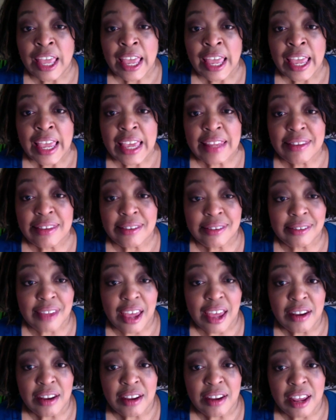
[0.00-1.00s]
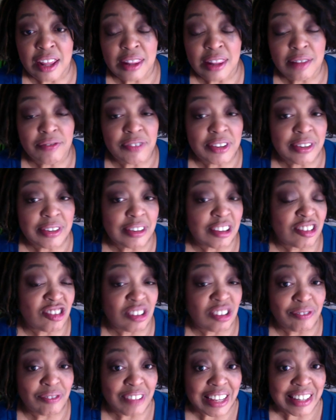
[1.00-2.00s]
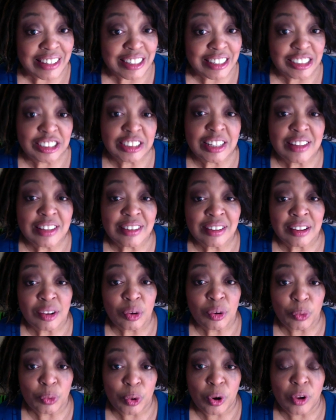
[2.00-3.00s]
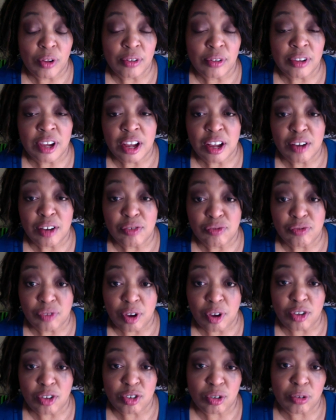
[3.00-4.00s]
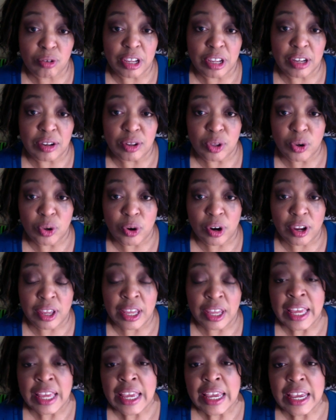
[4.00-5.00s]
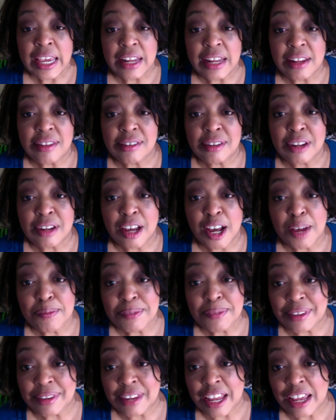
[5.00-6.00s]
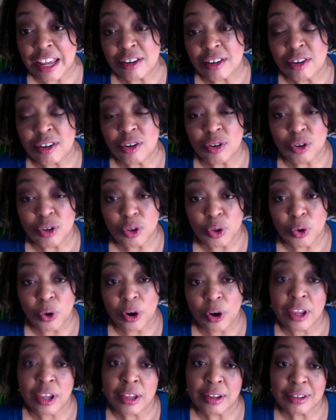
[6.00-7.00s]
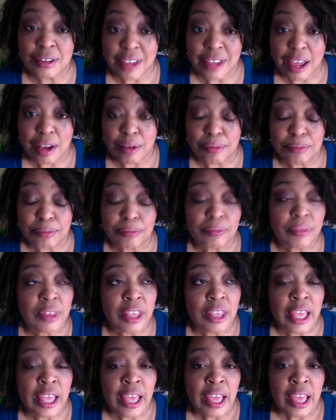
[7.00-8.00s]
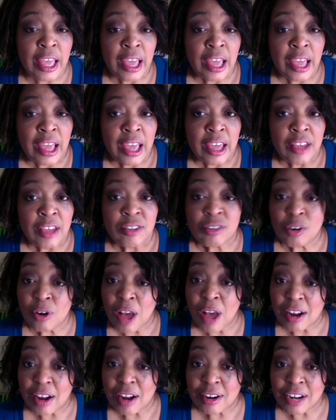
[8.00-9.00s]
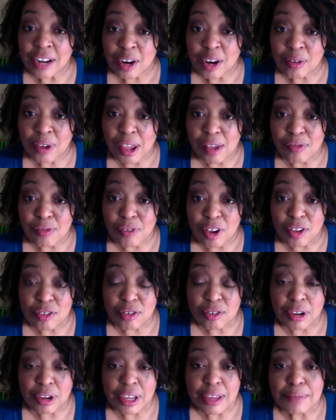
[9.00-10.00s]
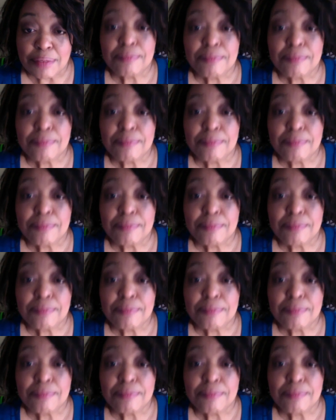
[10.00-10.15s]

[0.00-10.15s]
It's set in the fictitious world of Falls Creek, New York. It is an upstate New York town. So how did I create Falls Creek?